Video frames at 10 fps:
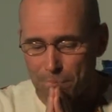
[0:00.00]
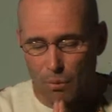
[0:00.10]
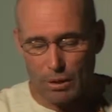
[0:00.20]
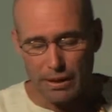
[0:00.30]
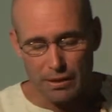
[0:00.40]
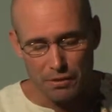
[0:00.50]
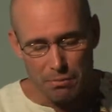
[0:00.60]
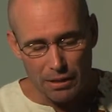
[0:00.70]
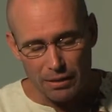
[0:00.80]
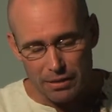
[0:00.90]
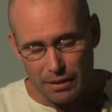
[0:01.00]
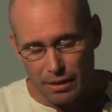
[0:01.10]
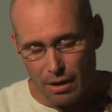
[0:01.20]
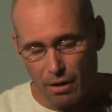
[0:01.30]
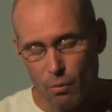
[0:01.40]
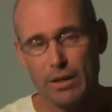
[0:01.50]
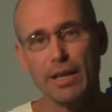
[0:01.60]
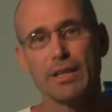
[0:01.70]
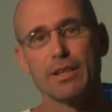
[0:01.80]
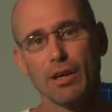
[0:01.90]
We need humility. We
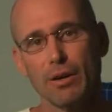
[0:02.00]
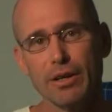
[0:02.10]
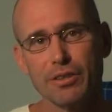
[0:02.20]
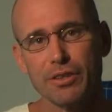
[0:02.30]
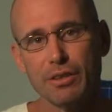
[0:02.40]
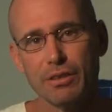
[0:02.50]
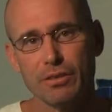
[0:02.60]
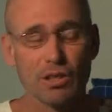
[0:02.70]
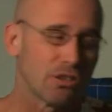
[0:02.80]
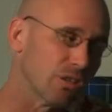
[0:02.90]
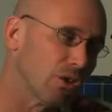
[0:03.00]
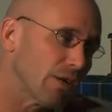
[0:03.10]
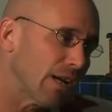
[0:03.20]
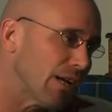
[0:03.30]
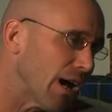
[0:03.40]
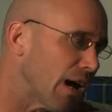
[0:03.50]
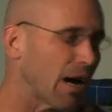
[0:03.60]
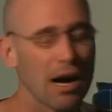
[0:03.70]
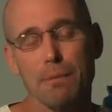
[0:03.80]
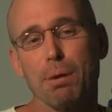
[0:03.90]
need courage to look at
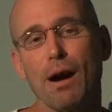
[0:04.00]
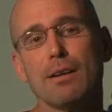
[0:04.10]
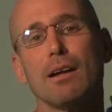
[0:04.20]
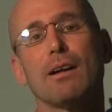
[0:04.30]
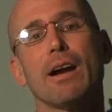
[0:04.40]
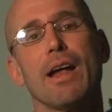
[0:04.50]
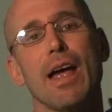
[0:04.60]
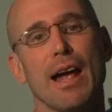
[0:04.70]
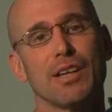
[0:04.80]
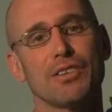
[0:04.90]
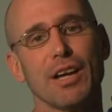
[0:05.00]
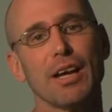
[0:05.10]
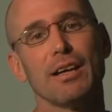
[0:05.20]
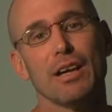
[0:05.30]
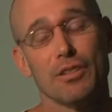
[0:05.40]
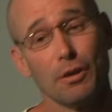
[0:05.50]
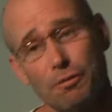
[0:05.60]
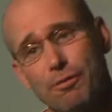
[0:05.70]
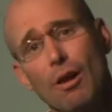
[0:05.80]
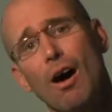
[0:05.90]
our partner and say they're
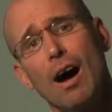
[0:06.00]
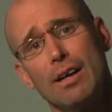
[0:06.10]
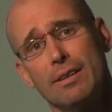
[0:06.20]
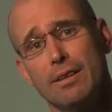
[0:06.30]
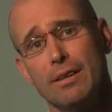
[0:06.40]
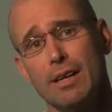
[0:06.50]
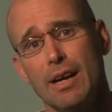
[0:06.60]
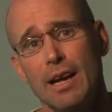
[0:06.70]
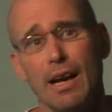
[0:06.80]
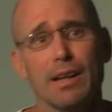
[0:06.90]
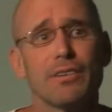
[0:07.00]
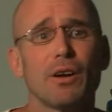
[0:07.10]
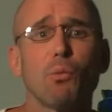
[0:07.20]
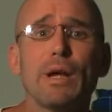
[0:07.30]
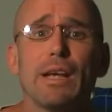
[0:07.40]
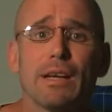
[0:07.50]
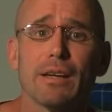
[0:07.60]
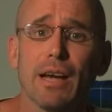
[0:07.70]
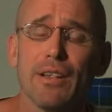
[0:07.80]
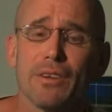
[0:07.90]
flawed and they're
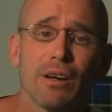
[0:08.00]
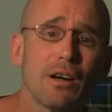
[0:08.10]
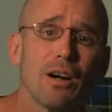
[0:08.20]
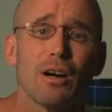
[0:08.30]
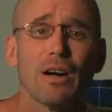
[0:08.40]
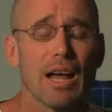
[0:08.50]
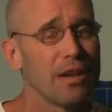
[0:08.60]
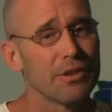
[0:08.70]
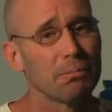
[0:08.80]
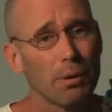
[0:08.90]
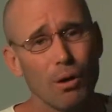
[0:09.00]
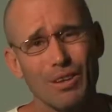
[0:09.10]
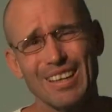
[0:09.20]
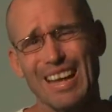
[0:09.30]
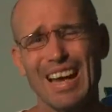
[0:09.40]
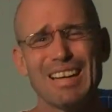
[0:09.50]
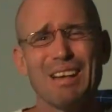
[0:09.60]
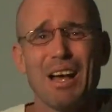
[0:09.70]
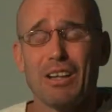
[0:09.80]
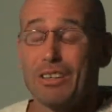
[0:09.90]
weak and they're hurt and they're broken. And
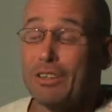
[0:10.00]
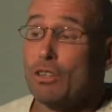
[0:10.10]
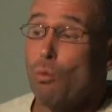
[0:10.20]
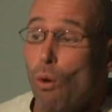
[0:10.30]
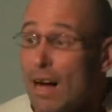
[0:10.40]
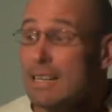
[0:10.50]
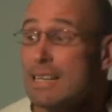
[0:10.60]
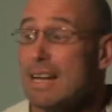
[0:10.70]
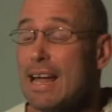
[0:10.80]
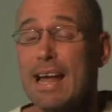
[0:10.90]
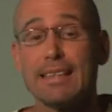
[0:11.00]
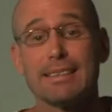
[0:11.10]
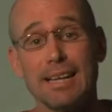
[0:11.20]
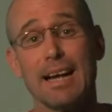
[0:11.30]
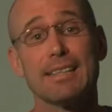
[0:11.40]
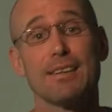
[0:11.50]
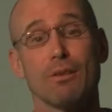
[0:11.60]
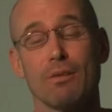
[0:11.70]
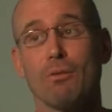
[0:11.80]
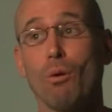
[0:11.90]
to one extent
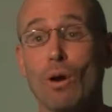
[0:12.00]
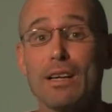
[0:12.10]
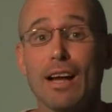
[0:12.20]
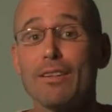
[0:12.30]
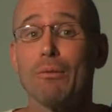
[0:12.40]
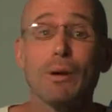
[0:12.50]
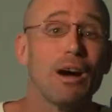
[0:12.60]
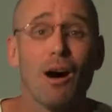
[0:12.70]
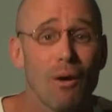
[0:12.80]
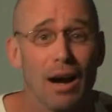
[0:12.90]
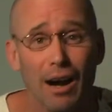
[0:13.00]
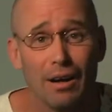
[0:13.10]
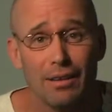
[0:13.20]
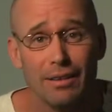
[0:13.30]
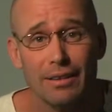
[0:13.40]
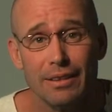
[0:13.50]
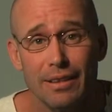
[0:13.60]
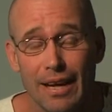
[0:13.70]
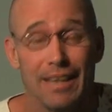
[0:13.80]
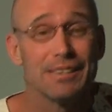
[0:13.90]
or another, we all are.
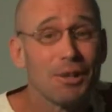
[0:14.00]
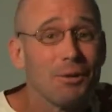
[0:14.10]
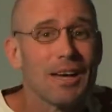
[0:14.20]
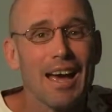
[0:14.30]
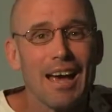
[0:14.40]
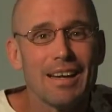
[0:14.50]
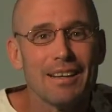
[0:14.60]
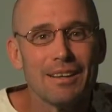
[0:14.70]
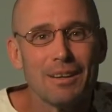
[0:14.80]
And it's okay.